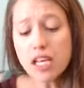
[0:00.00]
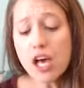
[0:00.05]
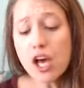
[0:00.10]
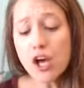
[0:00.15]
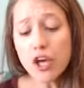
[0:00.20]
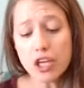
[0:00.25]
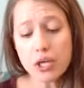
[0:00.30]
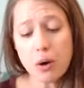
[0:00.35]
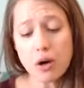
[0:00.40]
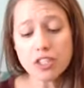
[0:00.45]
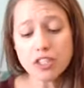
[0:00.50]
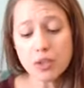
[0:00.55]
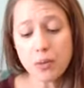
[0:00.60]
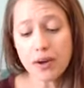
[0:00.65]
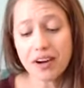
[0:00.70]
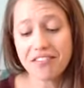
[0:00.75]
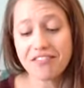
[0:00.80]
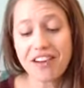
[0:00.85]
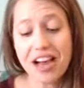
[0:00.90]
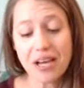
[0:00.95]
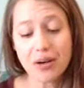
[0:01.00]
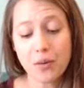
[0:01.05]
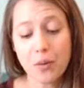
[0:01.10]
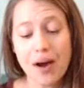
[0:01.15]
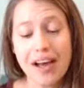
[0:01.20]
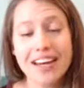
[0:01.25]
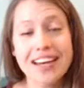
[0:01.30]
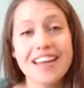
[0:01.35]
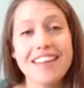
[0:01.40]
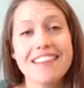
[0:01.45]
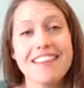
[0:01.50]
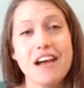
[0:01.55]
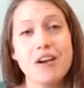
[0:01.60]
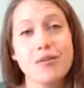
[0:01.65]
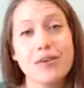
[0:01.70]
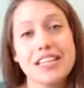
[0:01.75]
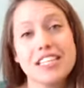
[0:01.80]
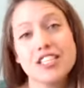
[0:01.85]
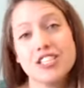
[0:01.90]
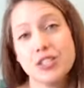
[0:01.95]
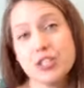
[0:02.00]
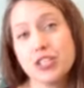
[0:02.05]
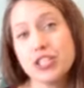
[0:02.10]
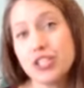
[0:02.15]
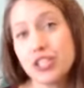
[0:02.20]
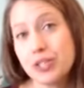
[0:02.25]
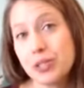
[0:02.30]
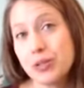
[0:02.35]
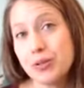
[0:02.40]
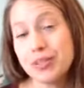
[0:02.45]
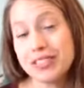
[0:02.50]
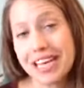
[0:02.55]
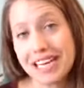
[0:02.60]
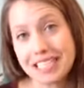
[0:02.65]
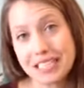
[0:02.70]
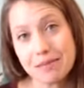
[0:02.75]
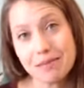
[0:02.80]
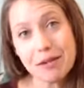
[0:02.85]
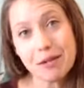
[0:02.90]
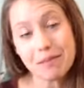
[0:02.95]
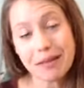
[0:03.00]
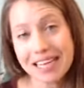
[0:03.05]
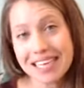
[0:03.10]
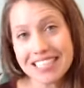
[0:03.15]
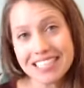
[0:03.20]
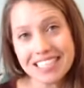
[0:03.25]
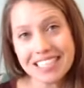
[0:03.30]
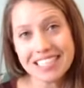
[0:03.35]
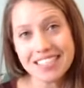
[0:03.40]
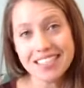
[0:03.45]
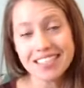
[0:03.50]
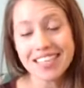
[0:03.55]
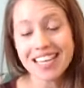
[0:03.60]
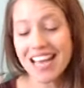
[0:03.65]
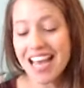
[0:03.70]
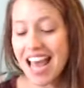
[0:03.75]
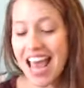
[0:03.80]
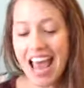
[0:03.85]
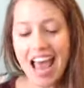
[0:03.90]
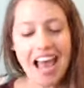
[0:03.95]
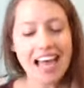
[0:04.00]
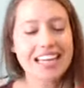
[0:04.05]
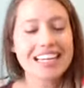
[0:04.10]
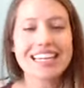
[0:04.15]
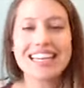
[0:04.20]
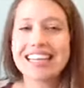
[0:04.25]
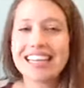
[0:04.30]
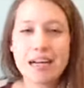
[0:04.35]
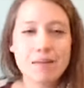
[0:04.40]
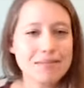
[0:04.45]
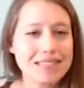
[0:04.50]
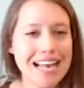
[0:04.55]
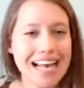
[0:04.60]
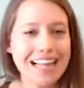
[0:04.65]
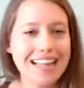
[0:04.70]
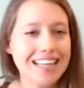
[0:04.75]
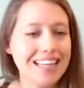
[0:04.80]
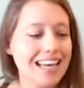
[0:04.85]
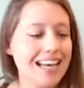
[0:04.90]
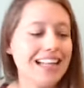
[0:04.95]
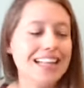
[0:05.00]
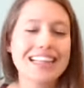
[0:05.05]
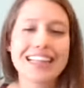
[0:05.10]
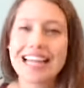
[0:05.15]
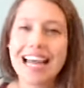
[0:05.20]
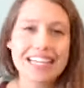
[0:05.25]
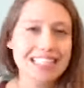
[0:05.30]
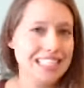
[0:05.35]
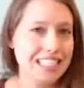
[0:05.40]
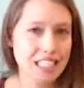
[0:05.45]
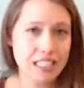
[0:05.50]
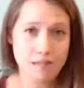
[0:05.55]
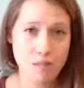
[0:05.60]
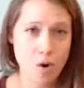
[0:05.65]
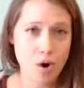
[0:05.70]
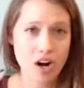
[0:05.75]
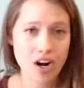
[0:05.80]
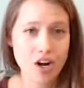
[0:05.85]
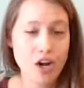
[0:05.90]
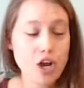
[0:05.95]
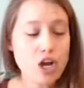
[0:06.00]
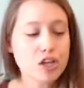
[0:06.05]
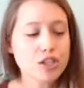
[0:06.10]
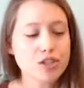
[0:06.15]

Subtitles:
You also want to find one that reads to 2 decimal places, and I'm telling you, less is more.